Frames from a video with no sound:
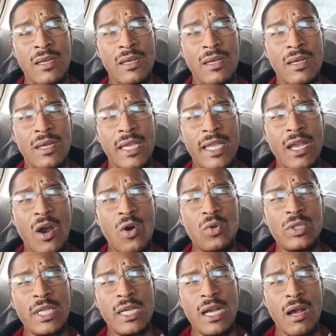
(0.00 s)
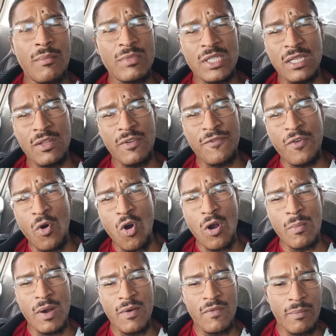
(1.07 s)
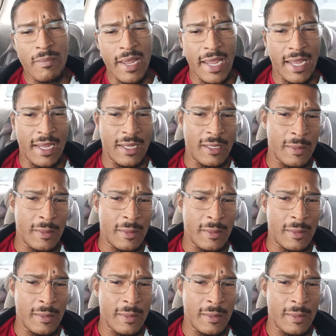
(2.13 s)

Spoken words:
he only comes in the form of a man.